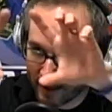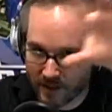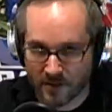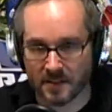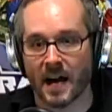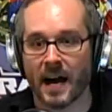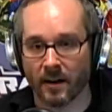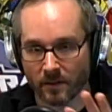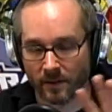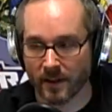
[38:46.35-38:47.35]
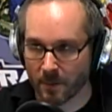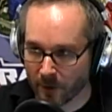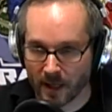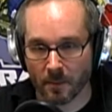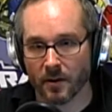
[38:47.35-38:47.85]
here's a tiled thing,
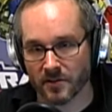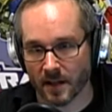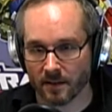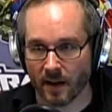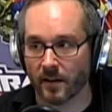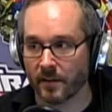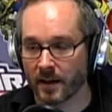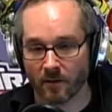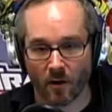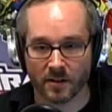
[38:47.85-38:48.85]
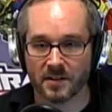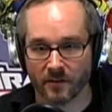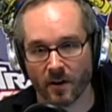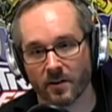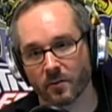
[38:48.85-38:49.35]
Brady Bunch-style tiled thing of all these
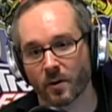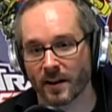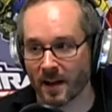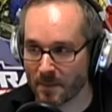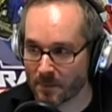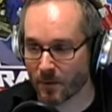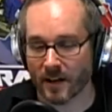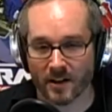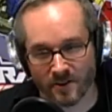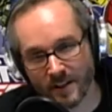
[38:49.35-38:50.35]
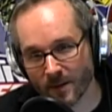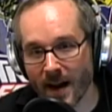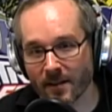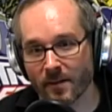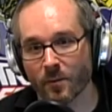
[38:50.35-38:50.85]
different artists working, and people could actually
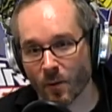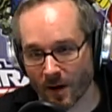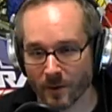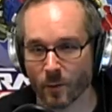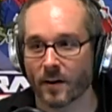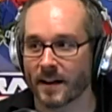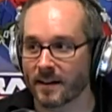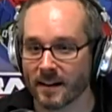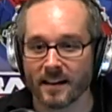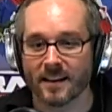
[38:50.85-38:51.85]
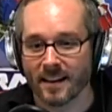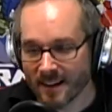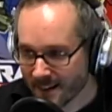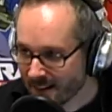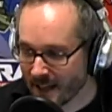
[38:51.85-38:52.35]
interact with them while they're working. That would be awesome.